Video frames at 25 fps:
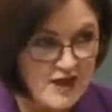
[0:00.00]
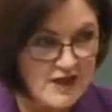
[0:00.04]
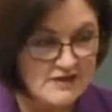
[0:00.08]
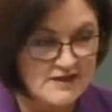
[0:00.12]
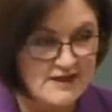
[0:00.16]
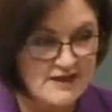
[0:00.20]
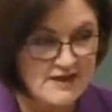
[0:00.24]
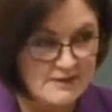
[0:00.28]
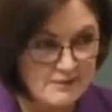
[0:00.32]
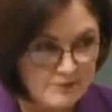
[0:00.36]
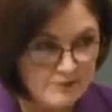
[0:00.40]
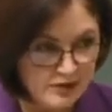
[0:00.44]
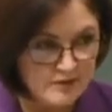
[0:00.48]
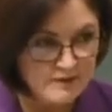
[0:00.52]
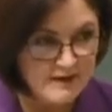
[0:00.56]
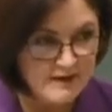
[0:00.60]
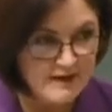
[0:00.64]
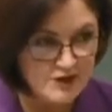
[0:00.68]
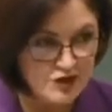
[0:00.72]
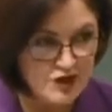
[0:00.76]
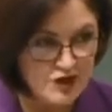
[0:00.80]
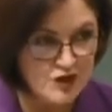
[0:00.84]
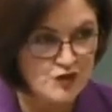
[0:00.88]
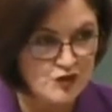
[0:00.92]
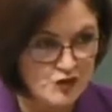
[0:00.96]
to
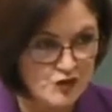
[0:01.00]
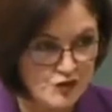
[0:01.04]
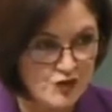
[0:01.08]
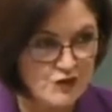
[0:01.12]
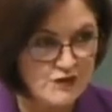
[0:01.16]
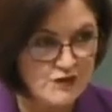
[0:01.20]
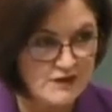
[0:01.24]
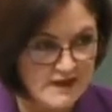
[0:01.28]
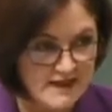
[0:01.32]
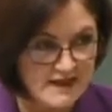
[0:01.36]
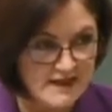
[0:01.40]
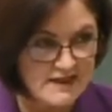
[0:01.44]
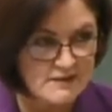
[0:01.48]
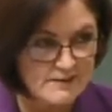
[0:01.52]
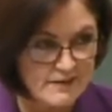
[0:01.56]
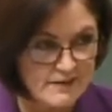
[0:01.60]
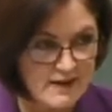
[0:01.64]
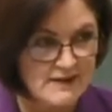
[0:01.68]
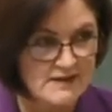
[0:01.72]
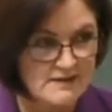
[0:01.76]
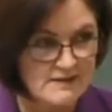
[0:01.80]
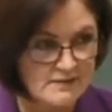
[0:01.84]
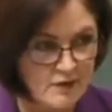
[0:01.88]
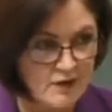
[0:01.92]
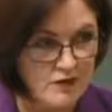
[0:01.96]
implement a true
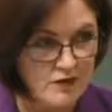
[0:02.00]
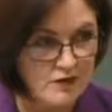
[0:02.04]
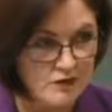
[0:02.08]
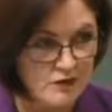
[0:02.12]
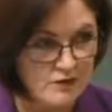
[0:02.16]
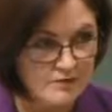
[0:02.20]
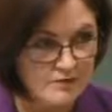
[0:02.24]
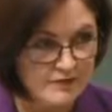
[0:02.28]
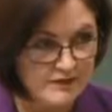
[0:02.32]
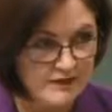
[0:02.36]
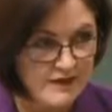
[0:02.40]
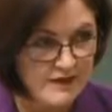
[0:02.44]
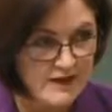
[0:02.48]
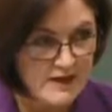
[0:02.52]
needs-based model.